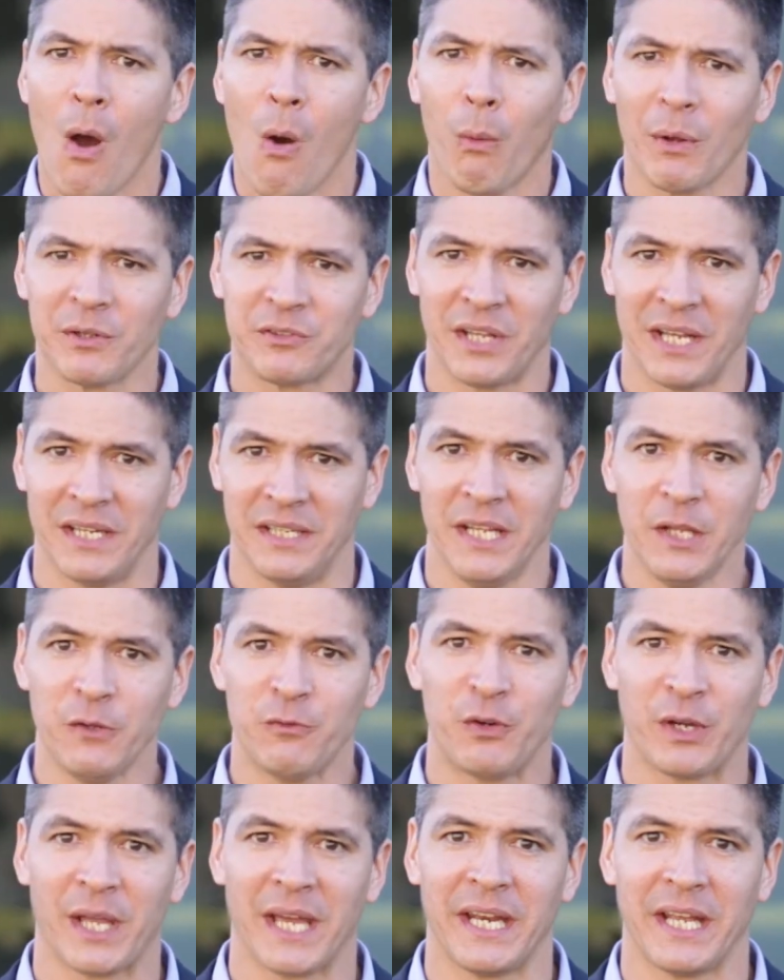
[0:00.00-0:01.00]
One technique
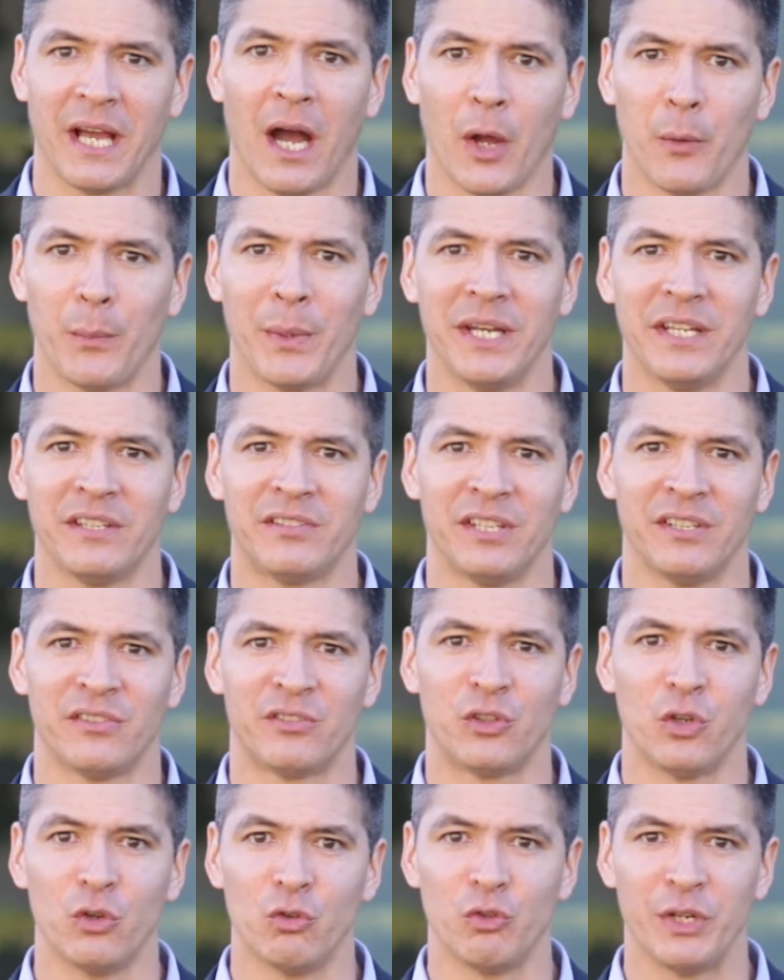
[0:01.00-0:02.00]
for getting eyewitnesses
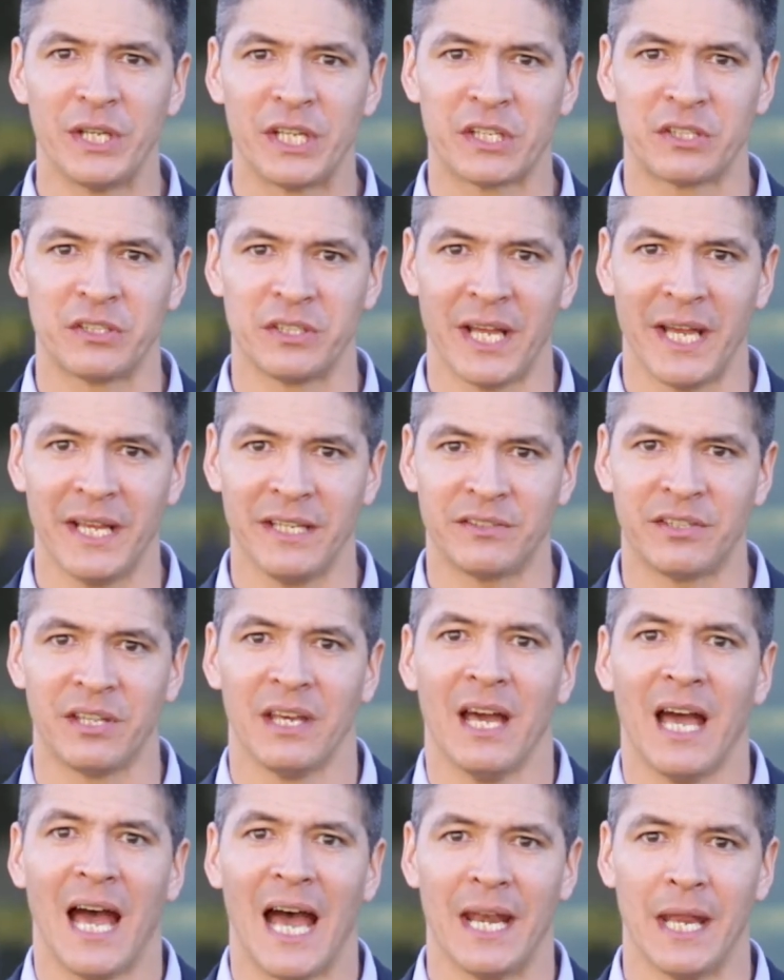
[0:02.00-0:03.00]
to recreate
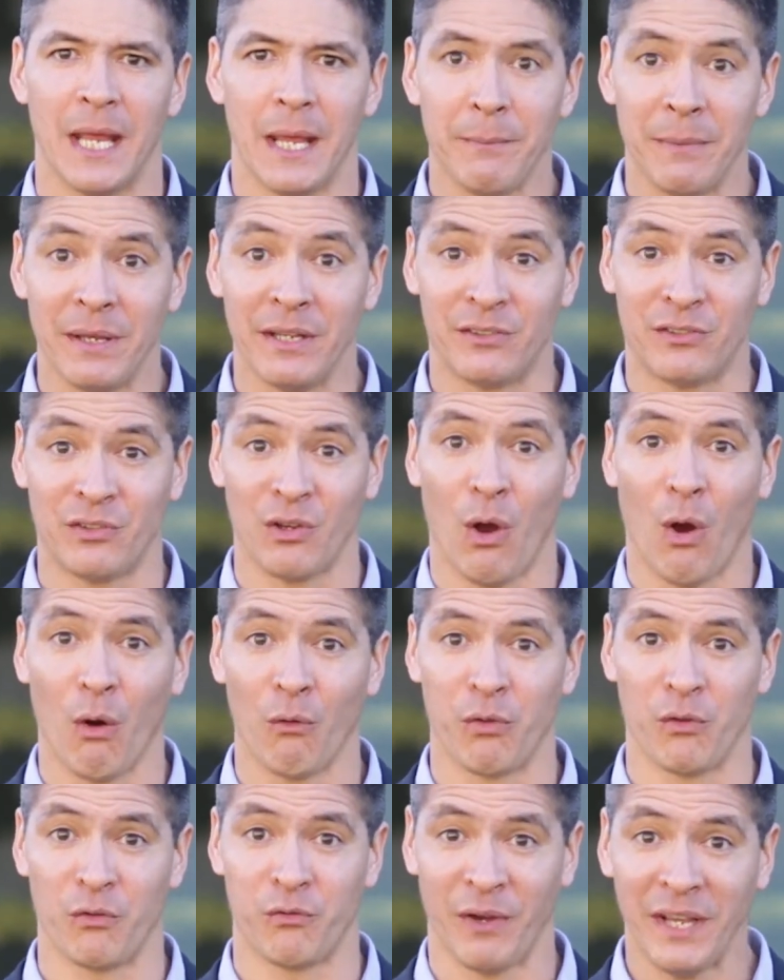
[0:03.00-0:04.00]
an image
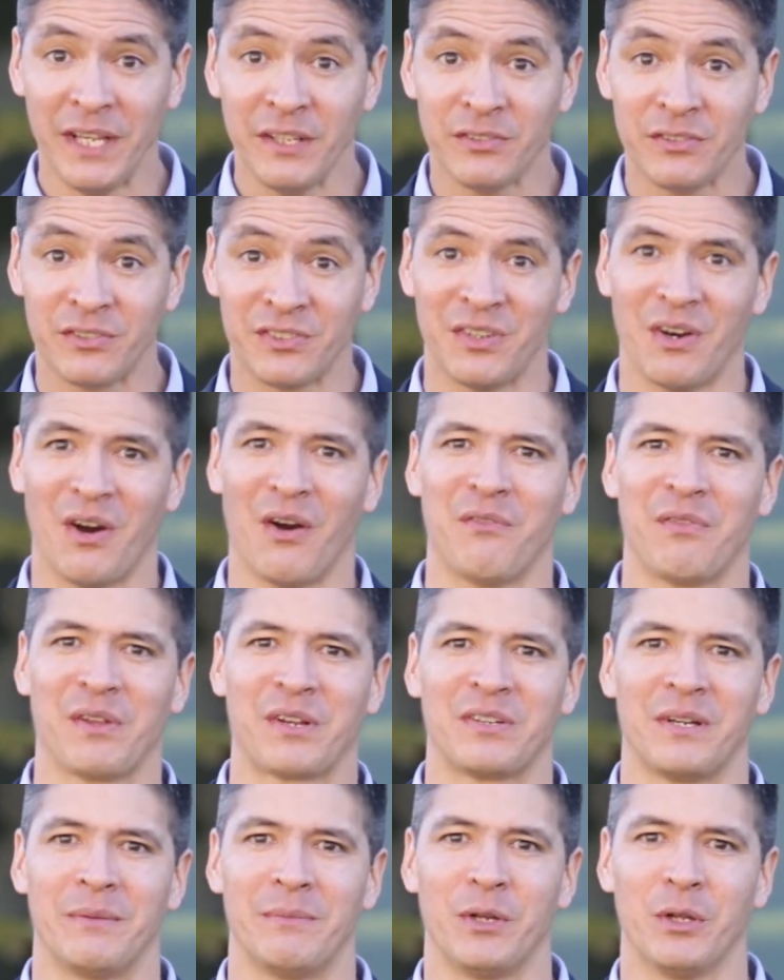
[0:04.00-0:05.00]
of the face of the
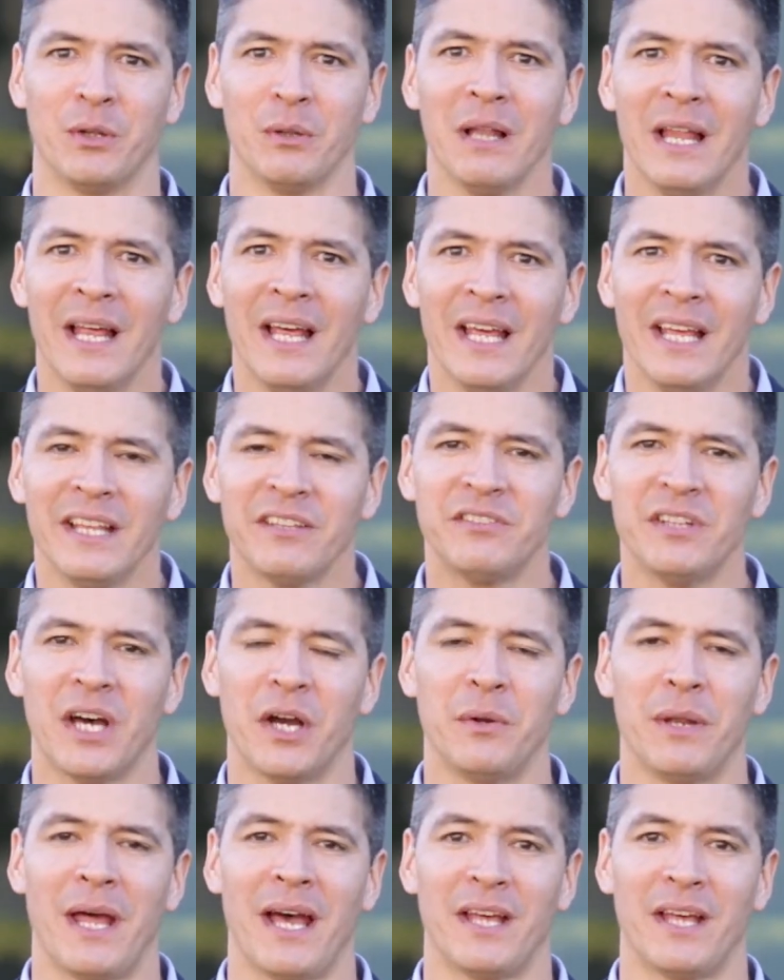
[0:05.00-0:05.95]
criminal is known